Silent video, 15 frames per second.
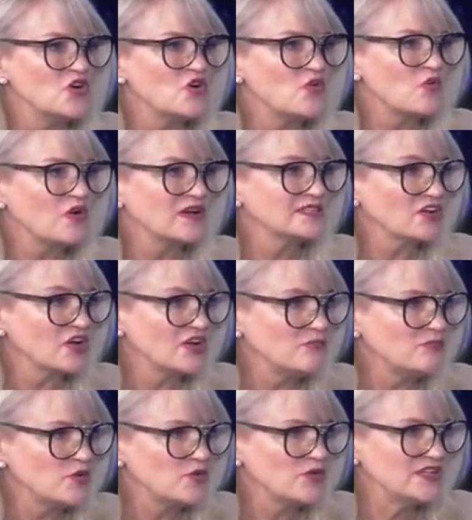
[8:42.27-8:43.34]
want our
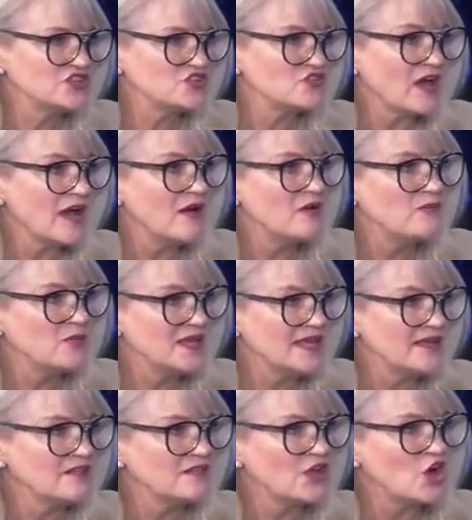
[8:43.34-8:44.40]
employees to be
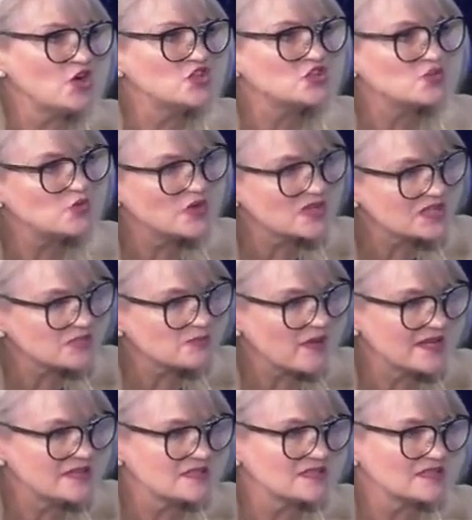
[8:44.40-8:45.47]
in those
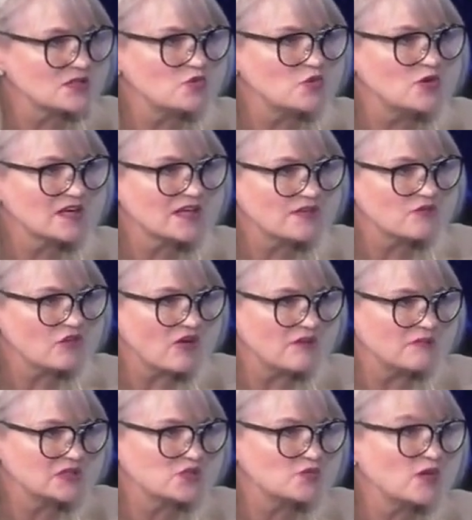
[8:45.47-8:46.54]
workspaces and work
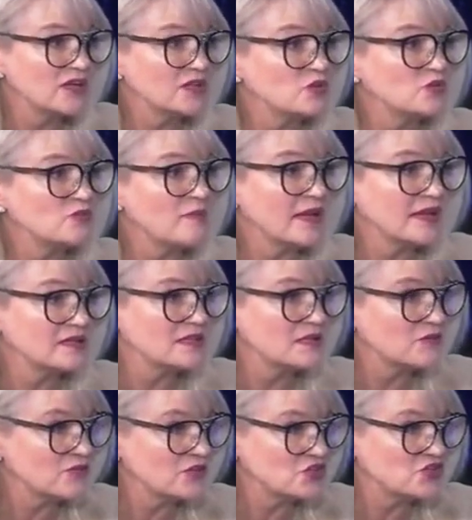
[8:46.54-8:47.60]
environments where it could make a
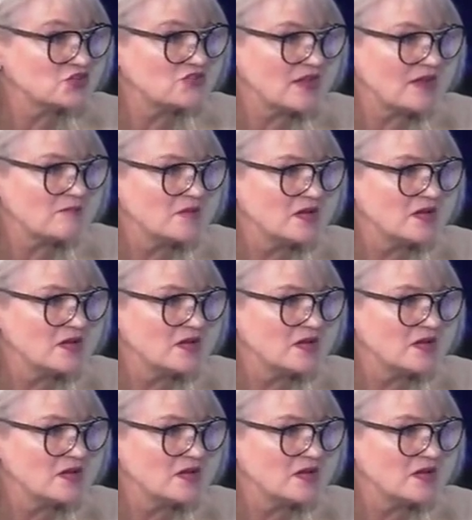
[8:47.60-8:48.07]
difference to them.